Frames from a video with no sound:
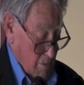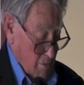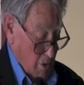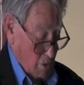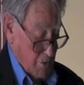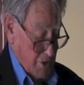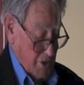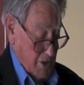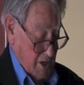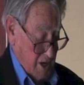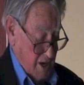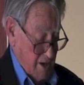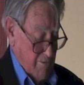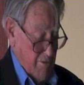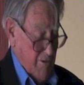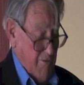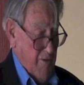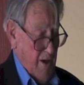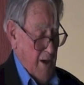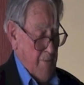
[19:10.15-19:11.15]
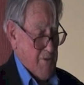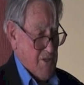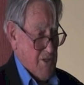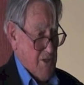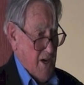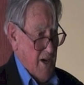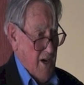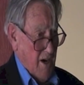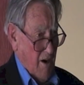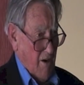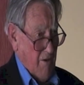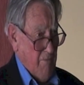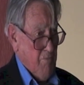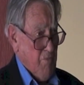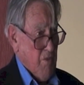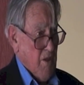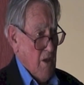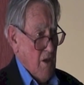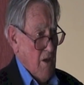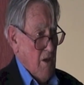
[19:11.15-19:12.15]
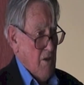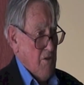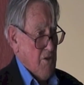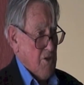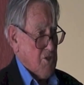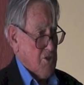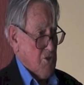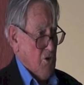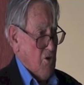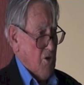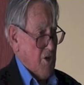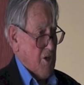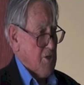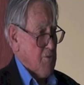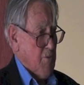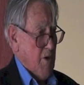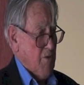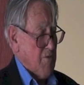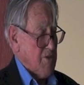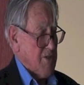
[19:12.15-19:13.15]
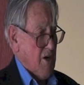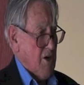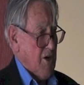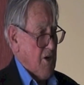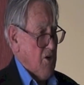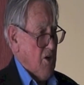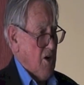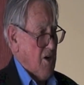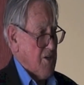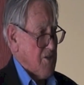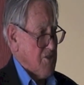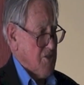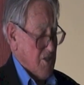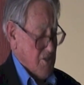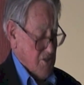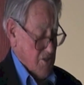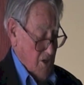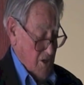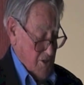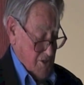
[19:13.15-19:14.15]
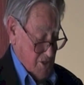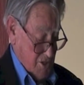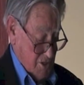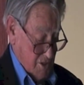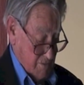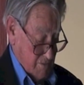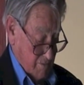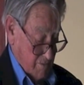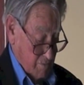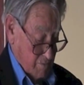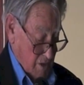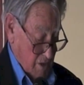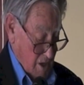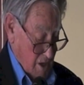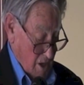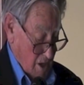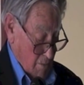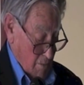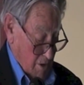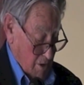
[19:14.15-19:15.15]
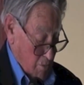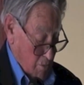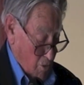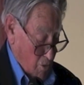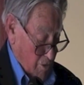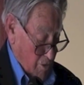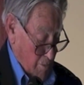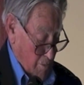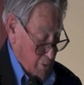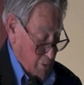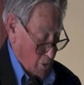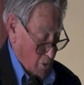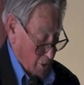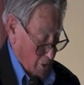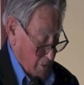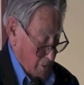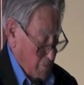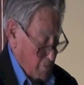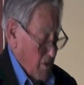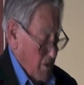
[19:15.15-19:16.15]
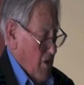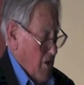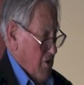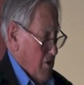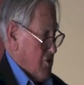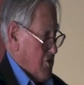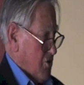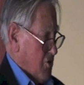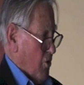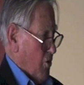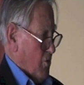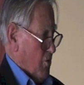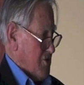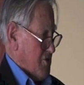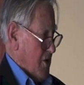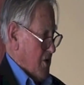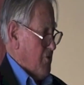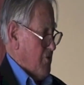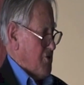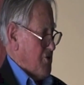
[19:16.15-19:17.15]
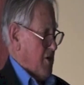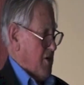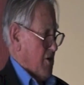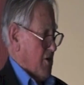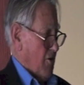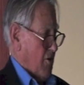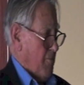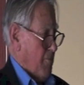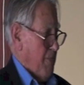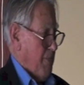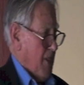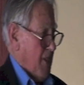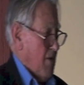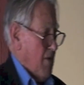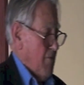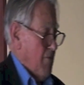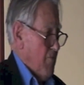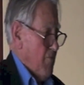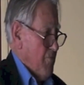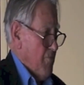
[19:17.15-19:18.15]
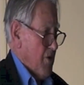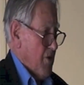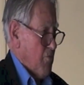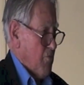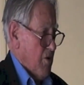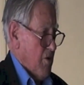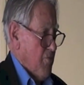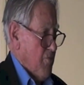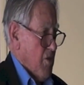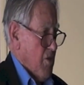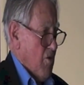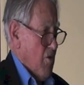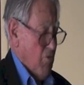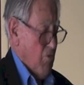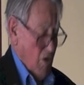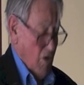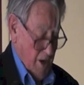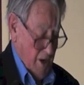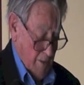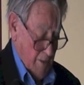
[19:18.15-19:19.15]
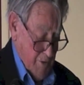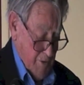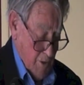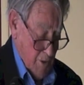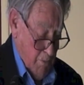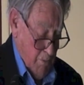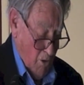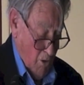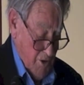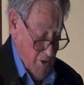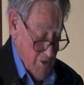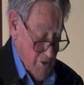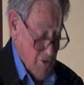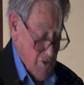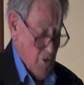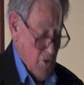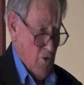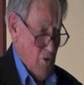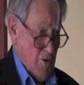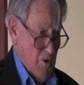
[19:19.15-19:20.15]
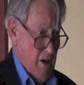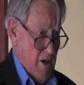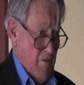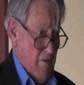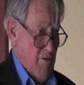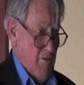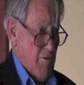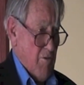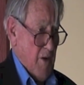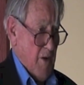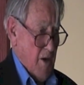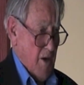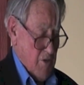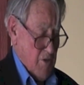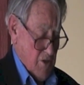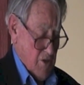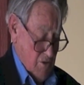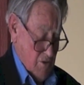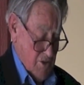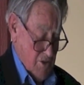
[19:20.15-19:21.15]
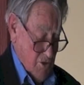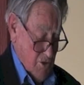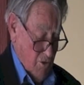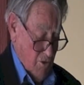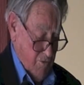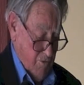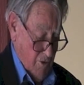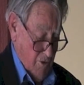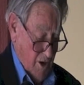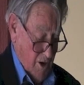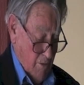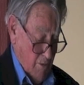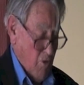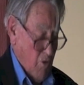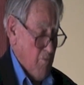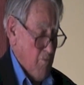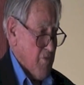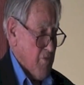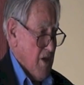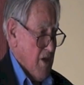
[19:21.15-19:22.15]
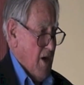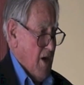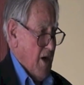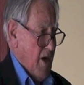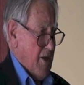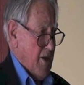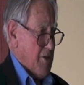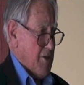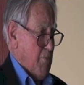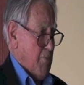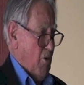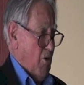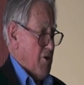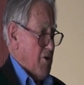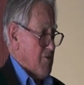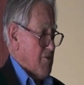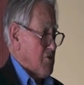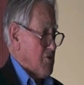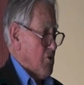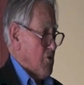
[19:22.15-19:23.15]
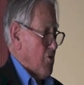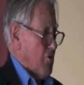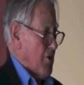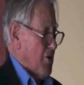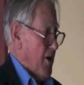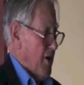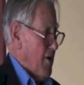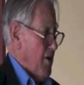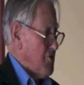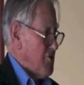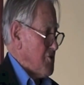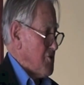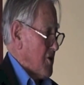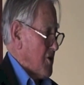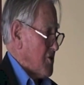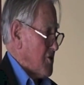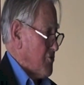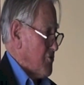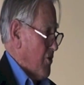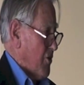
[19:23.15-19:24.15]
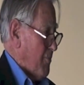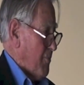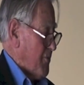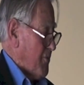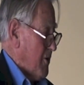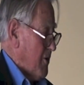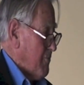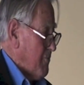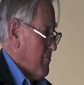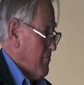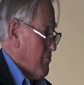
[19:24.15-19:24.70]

But with the gear and flaps down, the stalling speed was only 96 knots. But more important, the stall was so gentle that right up to the point of stall, the aeroplane could still flyable, and at the point of stall, the nose just dropped,